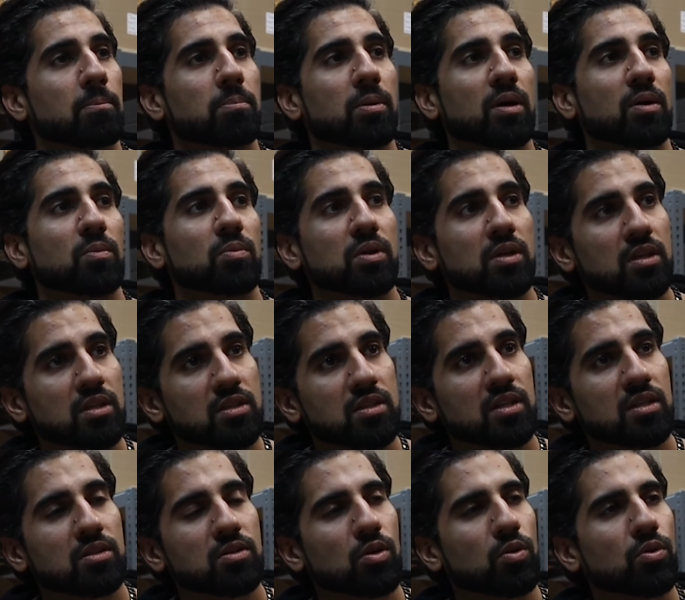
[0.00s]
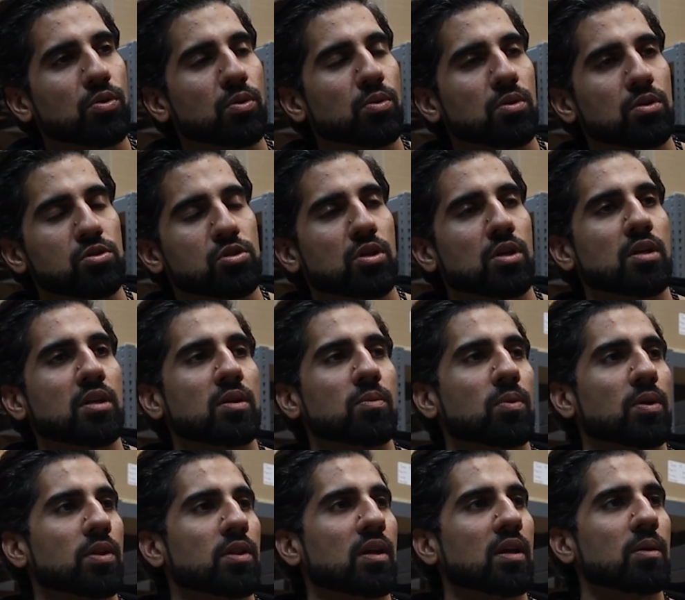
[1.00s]
But we did go through the journey
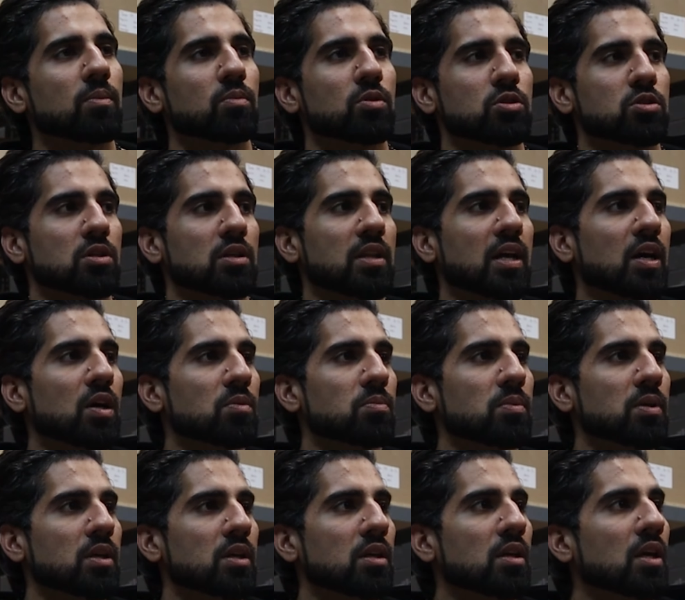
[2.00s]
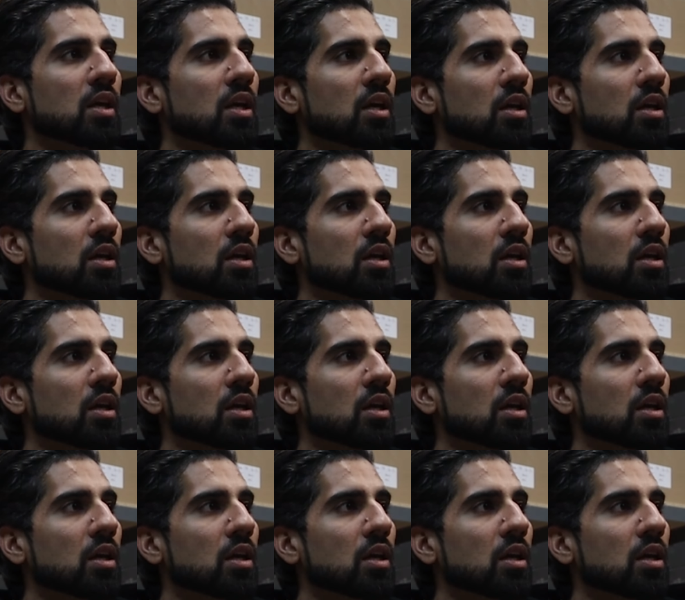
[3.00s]
with him, which allowed me